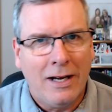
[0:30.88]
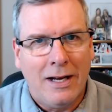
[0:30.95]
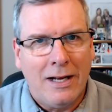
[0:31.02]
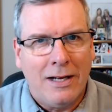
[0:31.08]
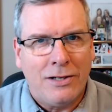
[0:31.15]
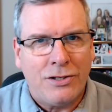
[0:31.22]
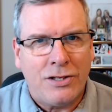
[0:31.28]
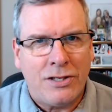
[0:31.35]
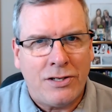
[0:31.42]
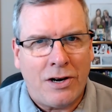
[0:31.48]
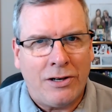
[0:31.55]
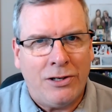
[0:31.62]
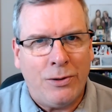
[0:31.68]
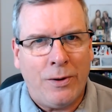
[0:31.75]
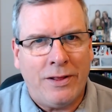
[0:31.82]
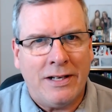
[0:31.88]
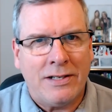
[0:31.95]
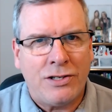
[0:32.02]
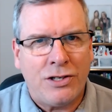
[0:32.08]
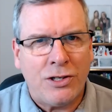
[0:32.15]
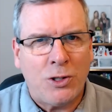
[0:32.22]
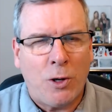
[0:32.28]
Just started doing
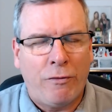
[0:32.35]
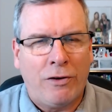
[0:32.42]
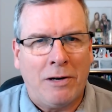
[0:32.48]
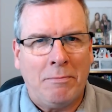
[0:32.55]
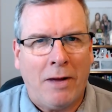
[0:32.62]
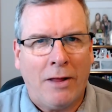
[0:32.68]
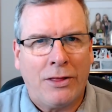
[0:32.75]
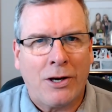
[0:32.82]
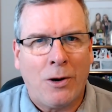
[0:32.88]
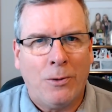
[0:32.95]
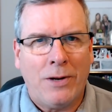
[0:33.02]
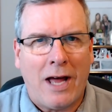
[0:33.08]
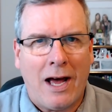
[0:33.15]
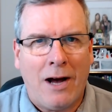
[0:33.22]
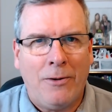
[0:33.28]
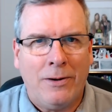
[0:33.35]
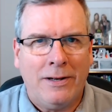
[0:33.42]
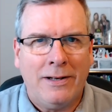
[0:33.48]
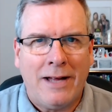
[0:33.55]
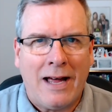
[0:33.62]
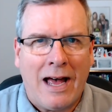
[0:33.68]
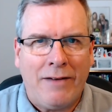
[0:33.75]
this just over a month ago now,
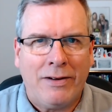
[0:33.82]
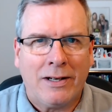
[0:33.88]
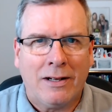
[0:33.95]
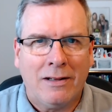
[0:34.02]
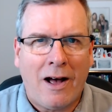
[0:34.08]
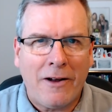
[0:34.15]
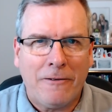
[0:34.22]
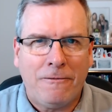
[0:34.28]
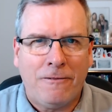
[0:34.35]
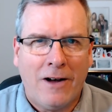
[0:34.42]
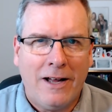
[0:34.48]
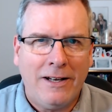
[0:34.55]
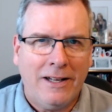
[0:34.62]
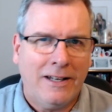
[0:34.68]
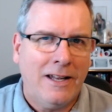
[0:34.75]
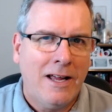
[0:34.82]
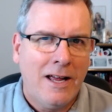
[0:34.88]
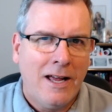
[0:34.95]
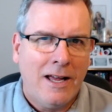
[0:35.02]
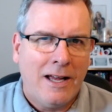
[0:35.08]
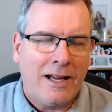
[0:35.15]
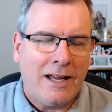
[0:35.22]
and having a lot of fun and
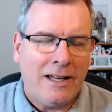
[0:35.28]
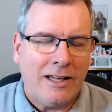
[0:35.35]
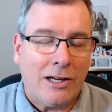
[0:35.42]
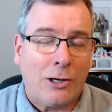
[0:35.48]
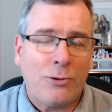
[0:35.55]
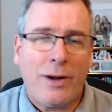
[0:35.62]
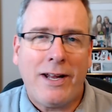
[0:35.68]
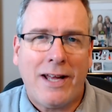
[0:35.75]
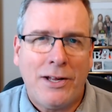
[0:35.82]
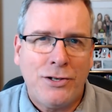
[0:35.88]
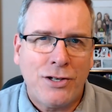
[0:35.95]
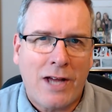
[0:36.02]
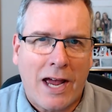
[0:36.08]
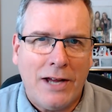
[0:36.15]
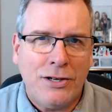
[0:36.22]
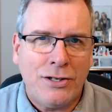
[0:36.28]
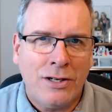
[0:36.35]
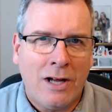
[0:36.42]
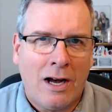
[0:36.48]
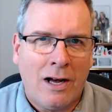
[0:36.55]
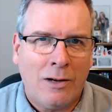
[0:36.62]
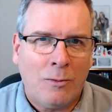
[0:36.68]
getting a great education
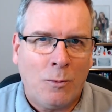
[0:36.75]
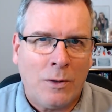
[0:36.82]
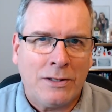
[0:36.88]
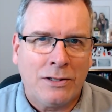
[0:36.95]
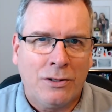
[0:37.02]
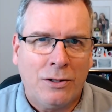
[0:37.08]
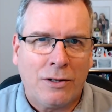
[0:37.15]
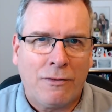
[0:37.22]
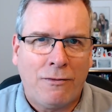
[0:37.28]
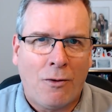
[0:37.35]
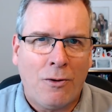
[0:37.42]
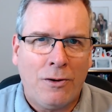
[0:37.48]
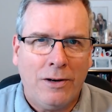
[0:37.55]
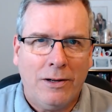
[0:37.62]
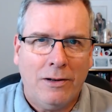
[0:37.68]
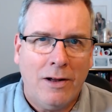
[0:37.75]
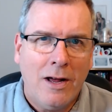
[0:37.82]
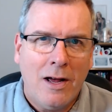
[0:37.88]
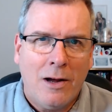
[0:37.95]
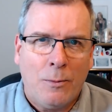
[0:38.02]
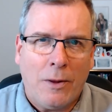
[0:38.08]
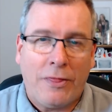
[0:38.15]
on what to look for and
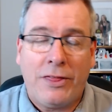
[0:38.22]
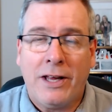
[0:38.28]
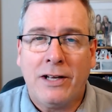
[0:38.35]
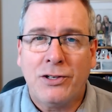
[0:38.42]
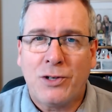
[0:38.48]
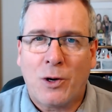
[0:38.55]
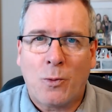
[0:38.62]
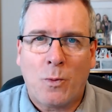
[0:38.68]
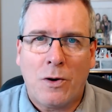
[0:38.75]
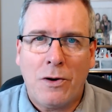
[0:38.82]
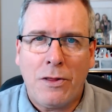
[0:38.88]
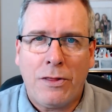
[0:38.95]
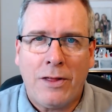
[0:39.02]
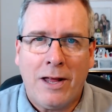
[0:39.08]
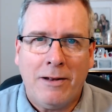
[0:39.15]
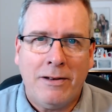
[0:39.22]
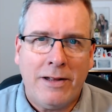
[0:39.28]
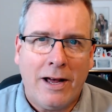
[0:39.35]
what things are worth, and